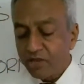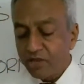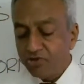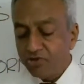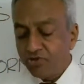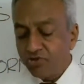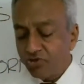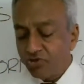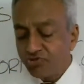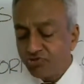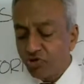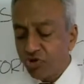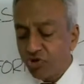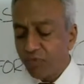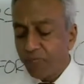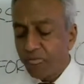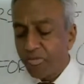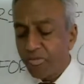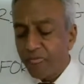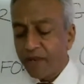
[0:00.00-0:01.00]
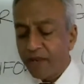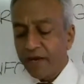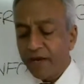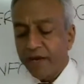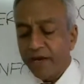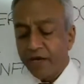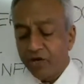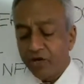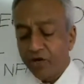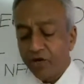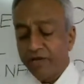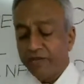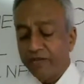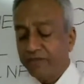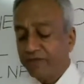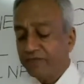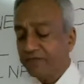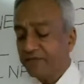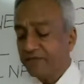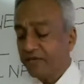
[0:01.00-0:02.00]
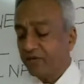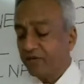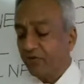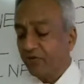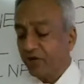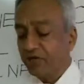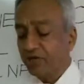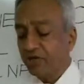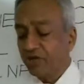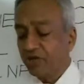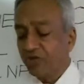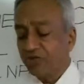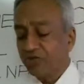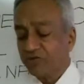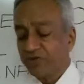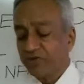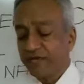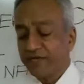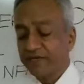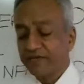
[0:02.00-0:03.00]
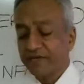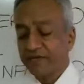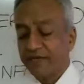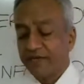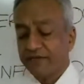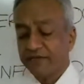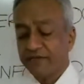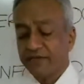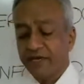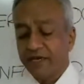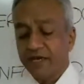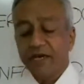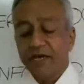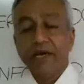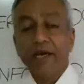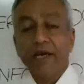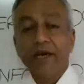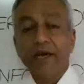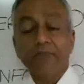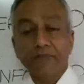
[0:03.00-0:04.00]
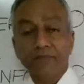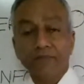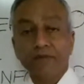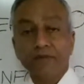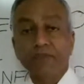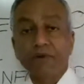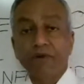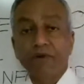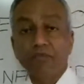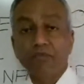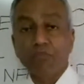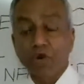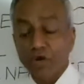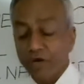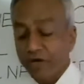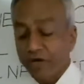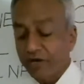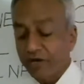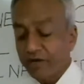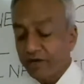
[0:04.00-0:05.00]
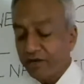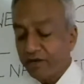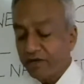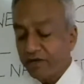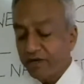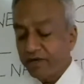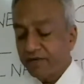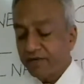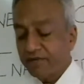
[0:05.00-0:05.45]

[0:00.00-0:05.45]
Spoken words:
There is also, this that during the course of the exercise, somebody will monitor,